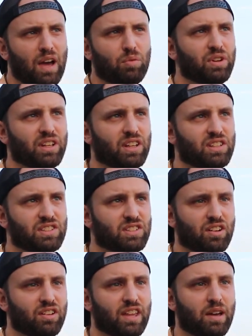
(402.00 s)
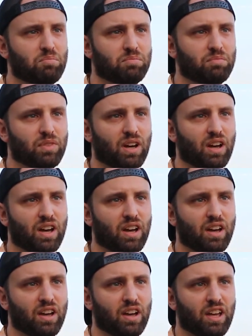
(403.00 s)
wouldn't consider them
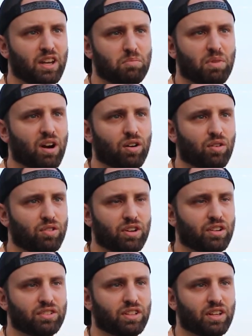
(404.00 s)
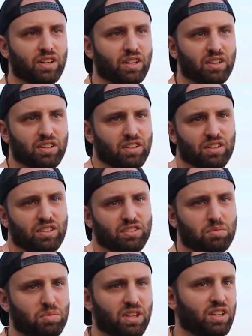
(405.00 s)
any bar owner
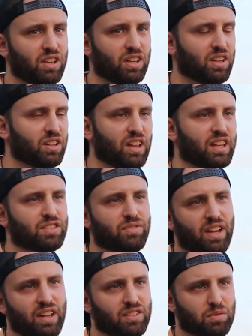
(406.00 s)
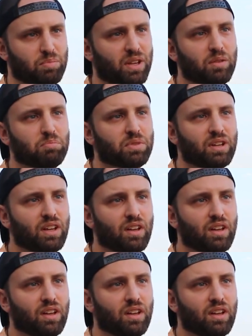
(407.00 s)
to be classified as a pimp.